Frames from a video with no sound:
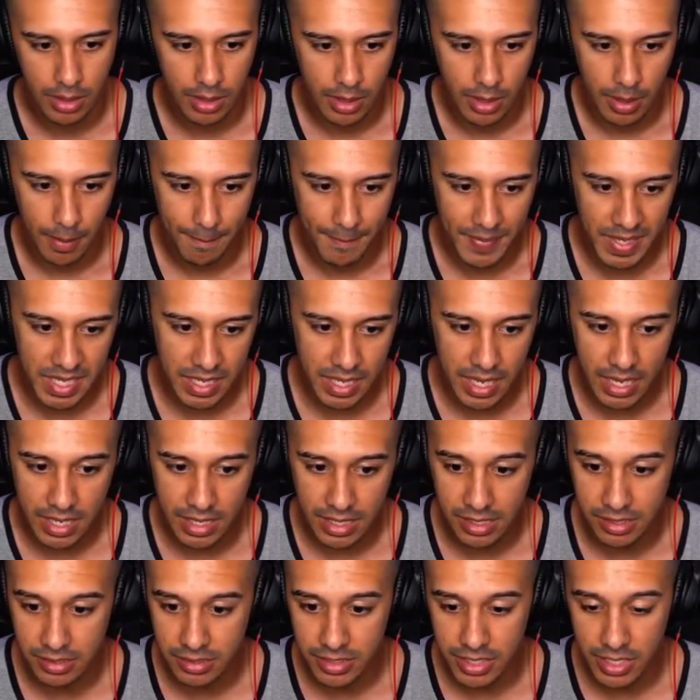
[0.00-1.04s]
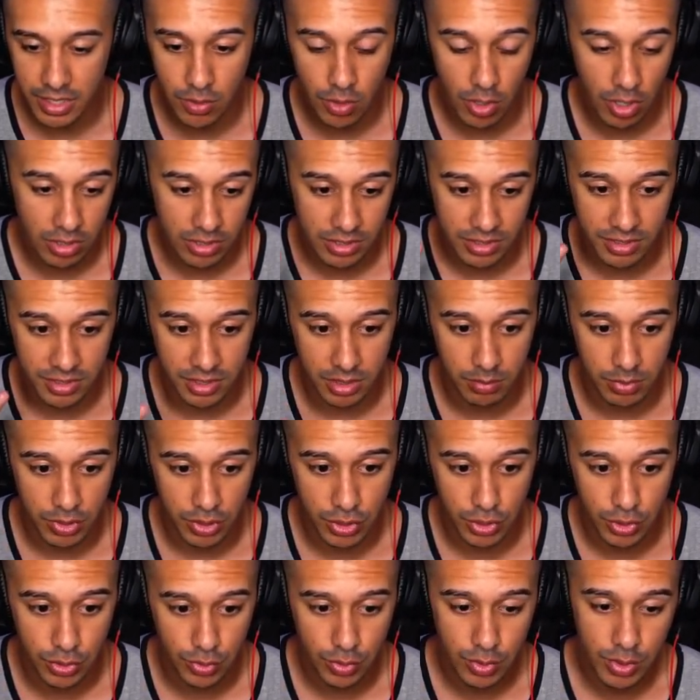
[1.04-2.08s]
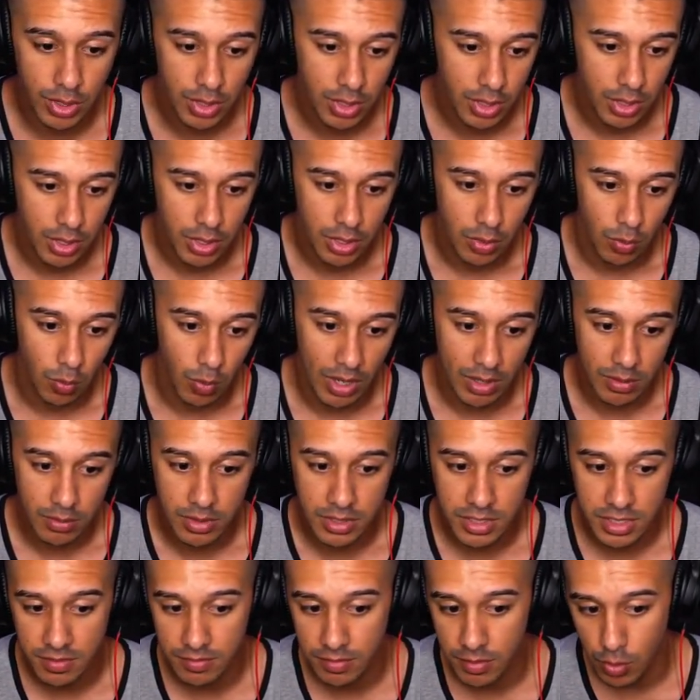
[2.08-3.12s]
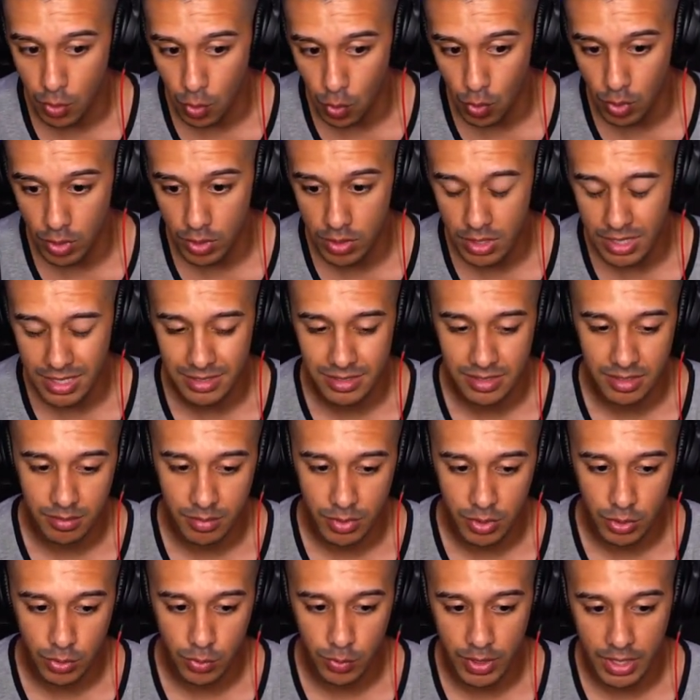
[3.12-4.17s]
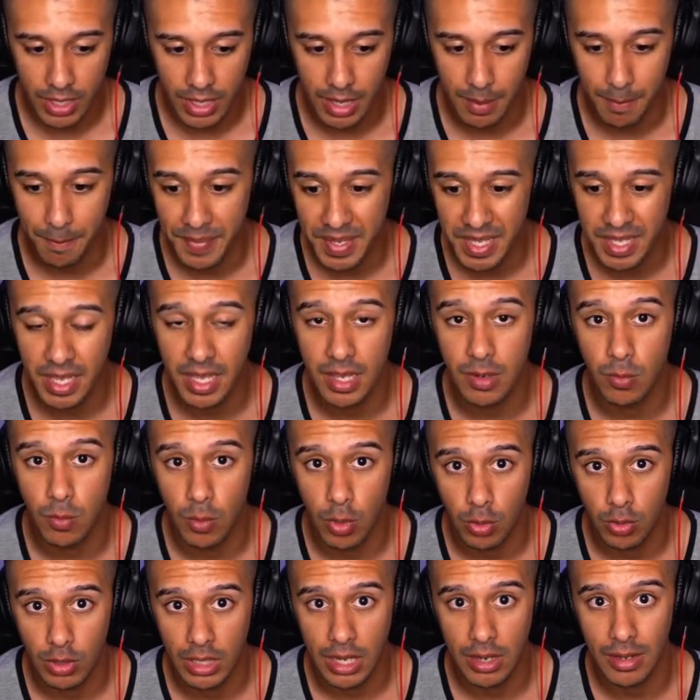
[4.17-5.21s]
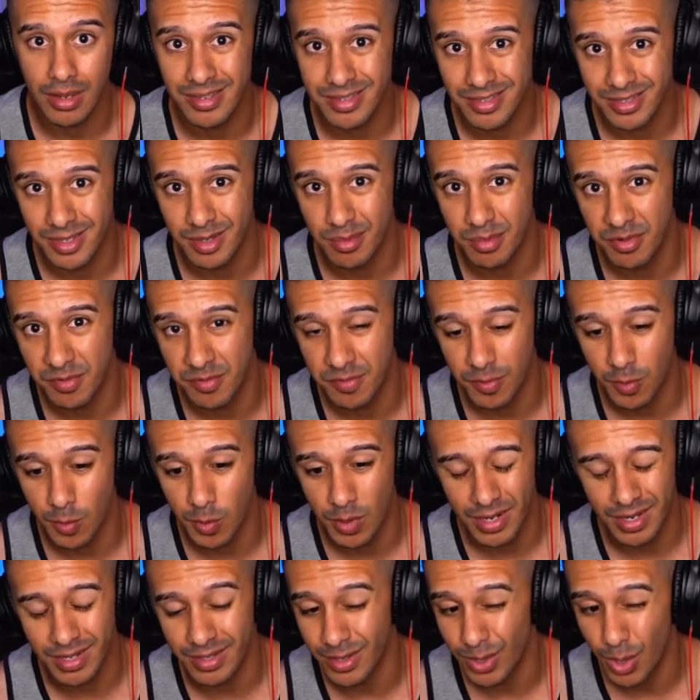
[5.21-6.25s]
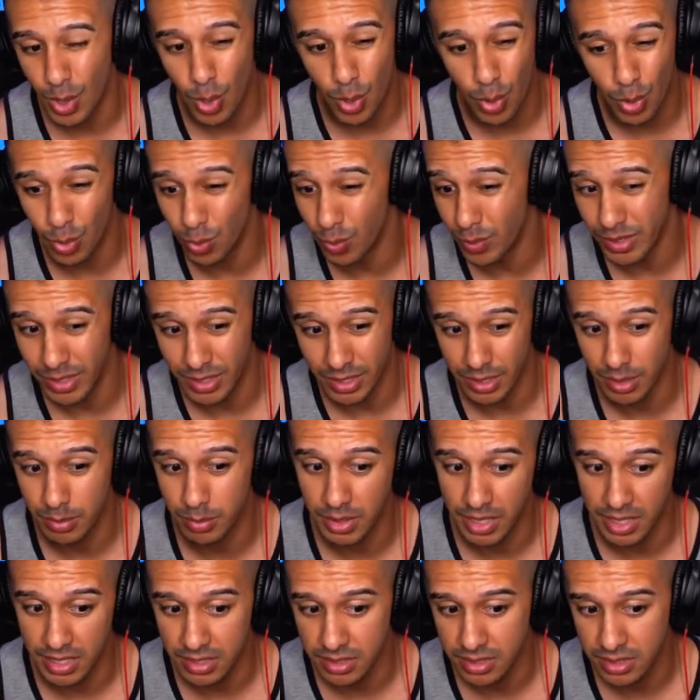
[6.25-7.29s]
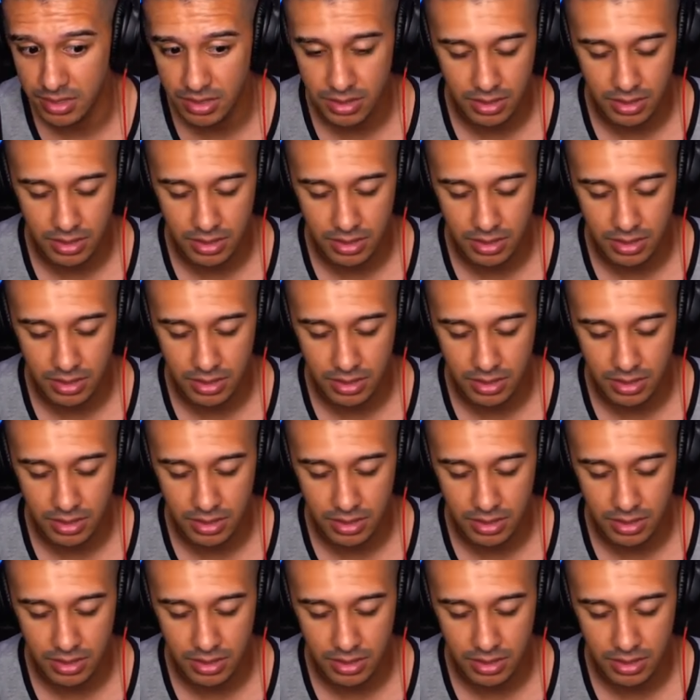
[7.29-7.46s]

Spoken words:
PA inside cross as number 2, wide receiver corner as number 3, and PA rollout as number 4. And they're all really good plays.